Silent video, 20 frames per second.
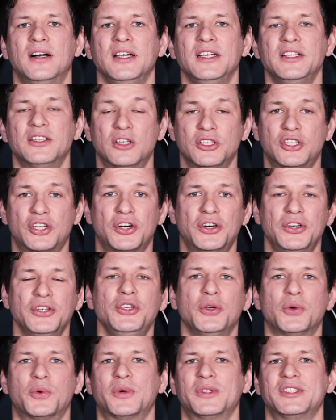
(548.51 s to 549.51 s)
in return
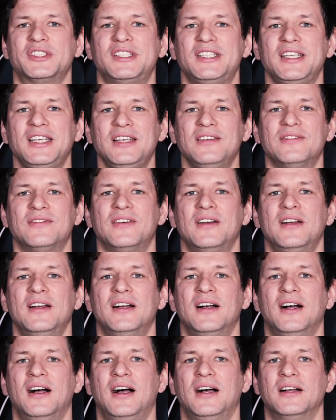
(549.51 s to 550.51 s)
you receive
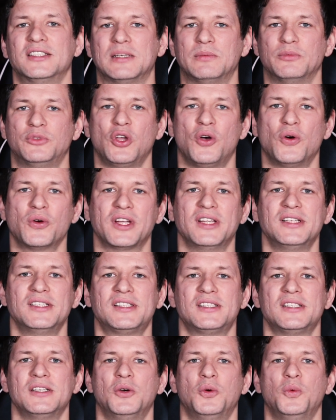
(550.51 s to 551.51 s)
uh, some
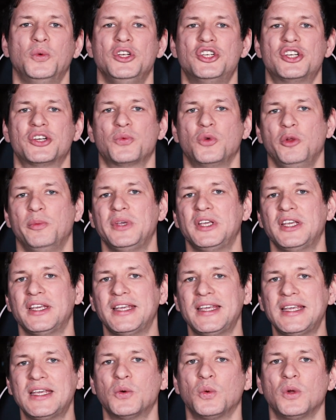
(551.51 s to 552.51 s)
tokens, which will be
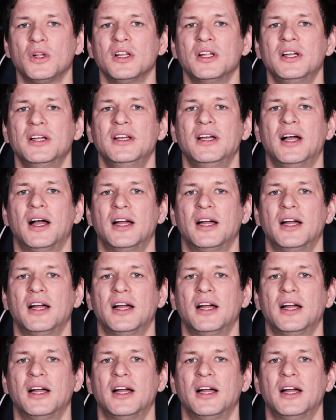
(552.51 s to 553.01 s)
equal